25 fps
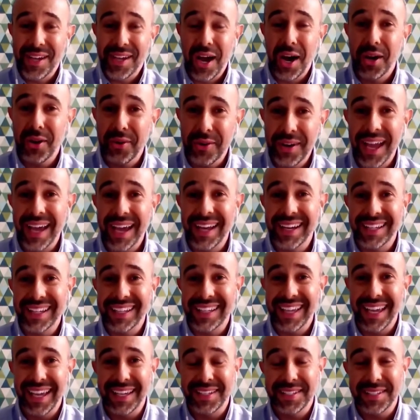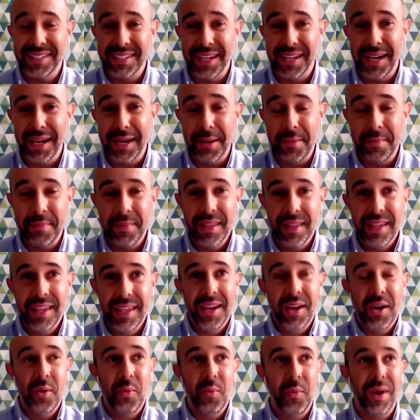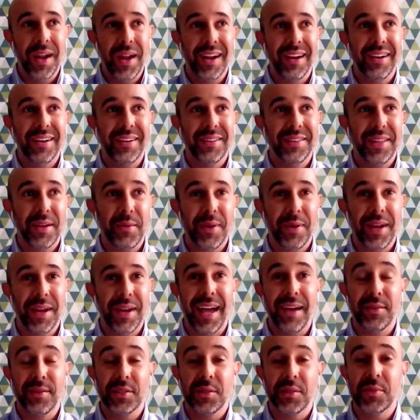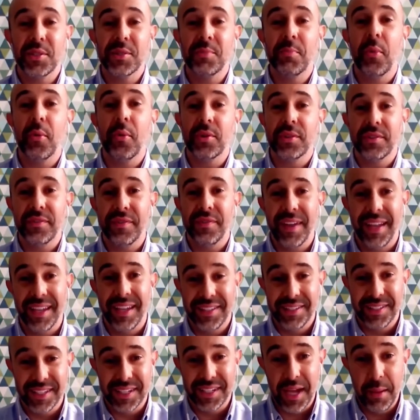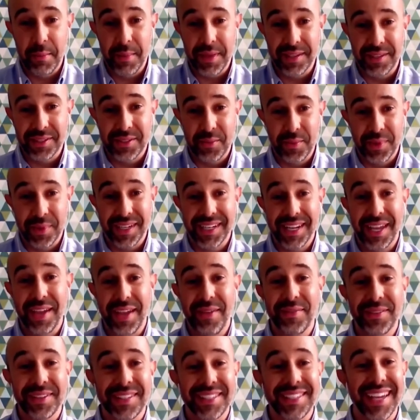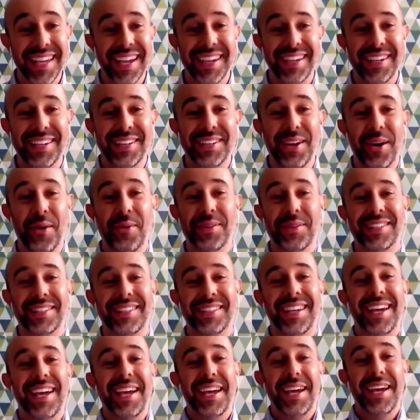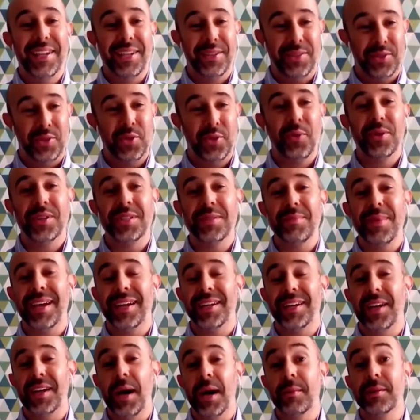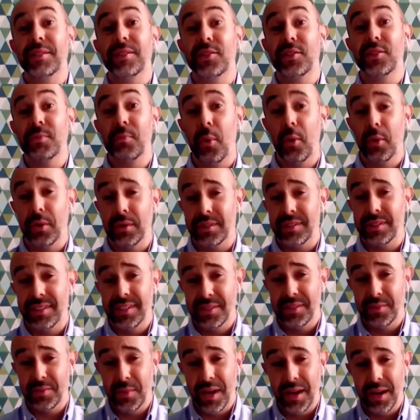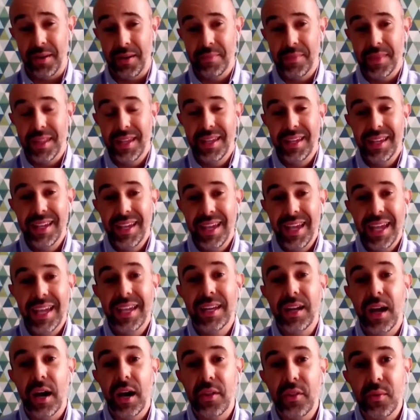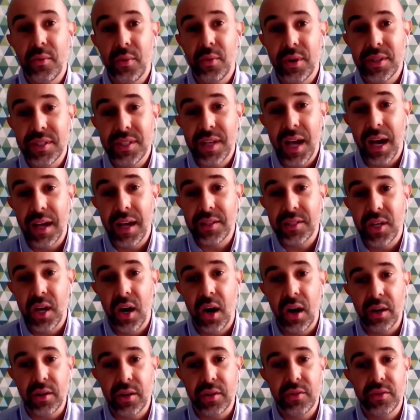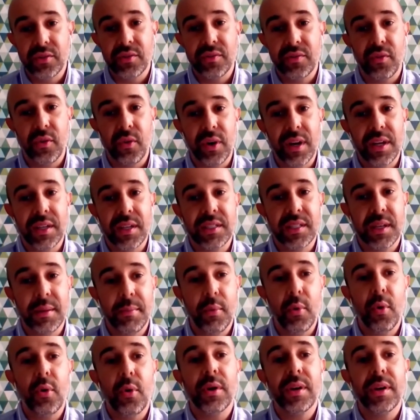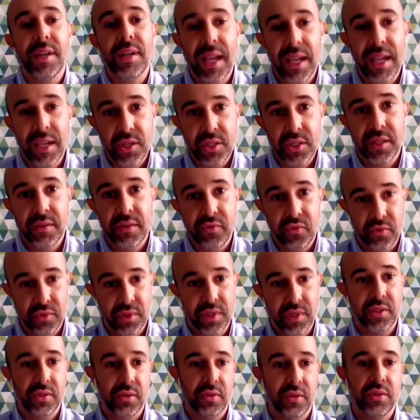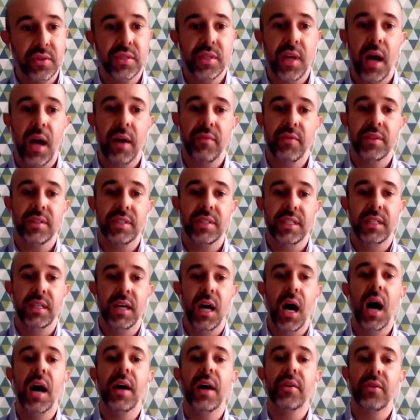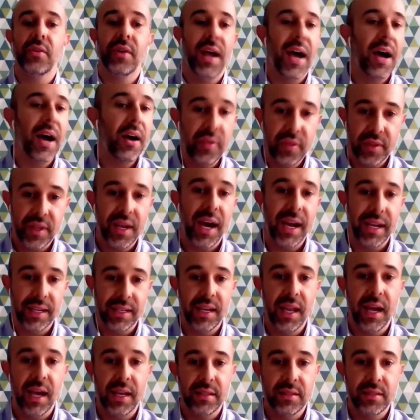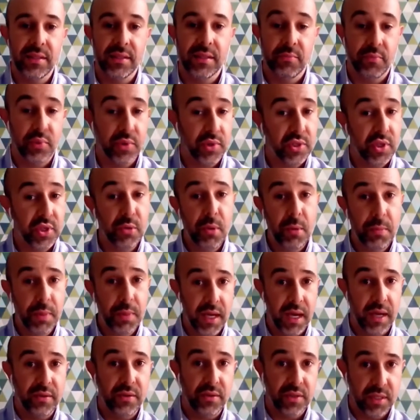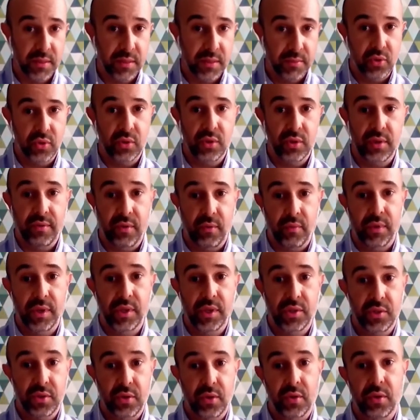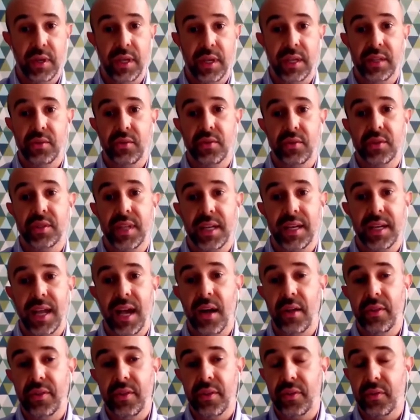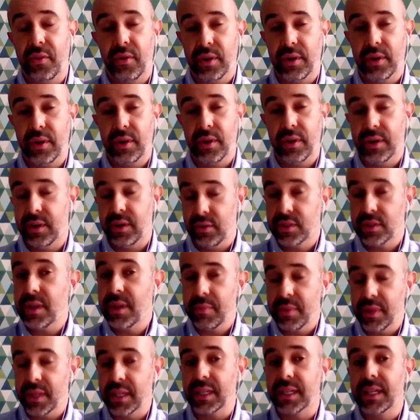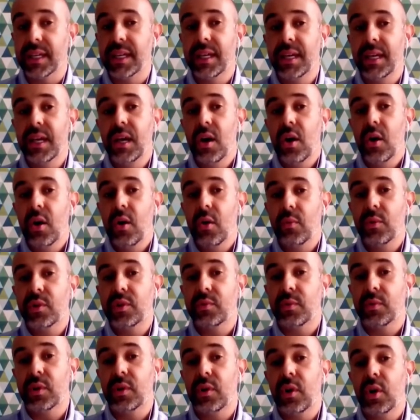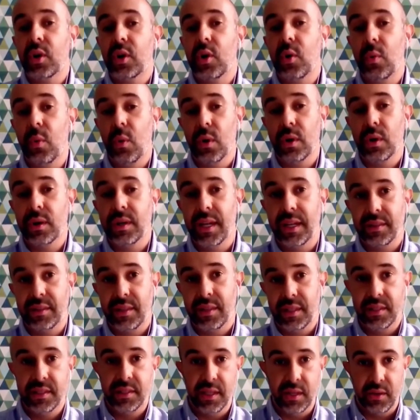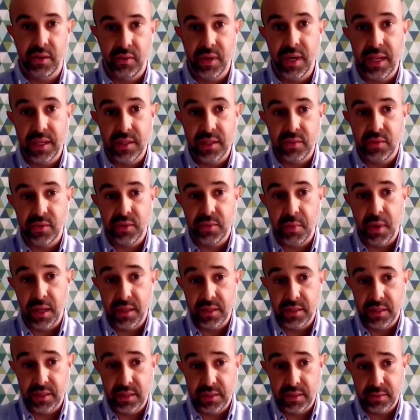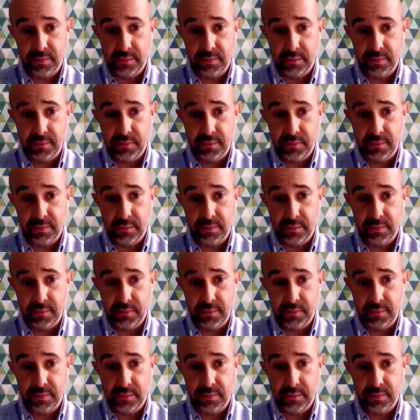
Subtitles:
had a case where they were allowing some sports fans to come in. So we could even say, you know, it's tourism, economics, and sports as well. In other words, Asya argues for a subordination of traditional sovereignty under health guidelines, presumably under some sort of a regional interstate health authority or something, which would coordinate these synchronized responses.